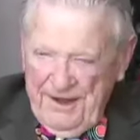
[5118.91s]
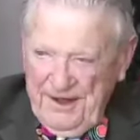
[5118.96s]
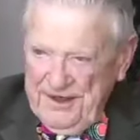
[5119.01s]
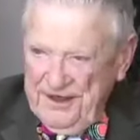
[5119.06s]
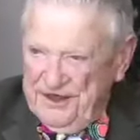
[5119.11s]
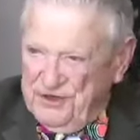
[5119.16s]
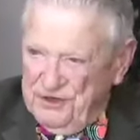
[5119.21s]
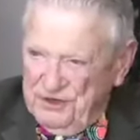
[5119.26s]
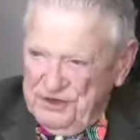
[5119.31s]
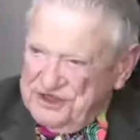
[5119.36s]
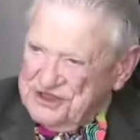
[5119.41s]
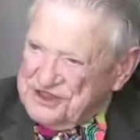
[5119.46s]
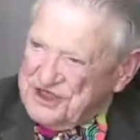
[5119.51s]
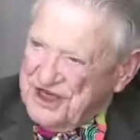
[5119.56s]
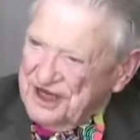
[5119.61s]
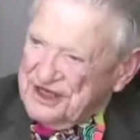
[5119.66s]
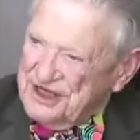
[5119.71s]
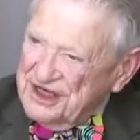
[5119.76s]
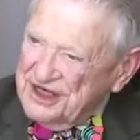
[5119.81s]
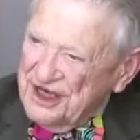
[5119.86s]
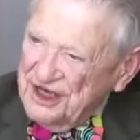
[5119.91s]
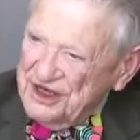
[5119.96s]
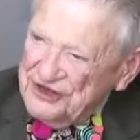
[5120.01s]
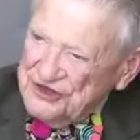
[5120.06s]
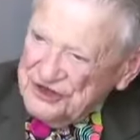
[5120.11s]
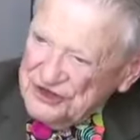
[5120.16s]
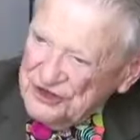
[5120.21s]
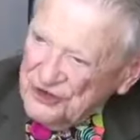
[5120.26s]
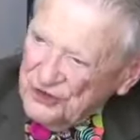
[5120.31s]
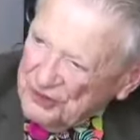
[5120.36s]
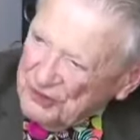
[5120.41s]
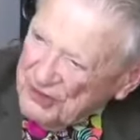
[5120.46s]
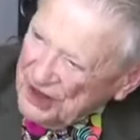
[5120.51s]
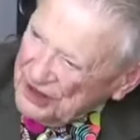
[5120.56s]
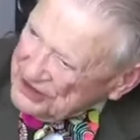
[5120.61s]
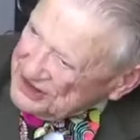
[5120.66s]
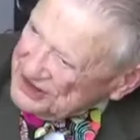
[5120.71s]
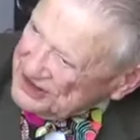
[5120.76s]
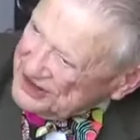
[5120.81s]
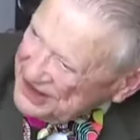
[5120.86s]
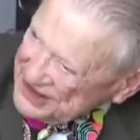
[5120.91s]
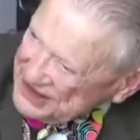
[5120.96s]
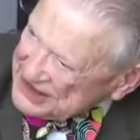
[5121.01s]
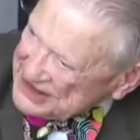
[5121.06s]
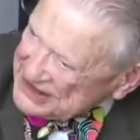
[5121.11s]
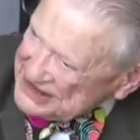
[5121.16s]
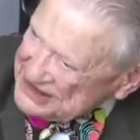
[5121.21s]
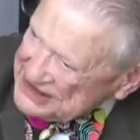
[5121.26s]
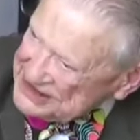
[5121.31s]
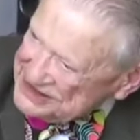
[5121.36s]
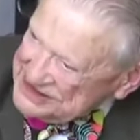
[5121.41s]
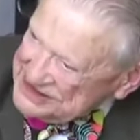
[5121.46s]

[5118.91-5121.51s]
and I told exactly how you'd go about it then.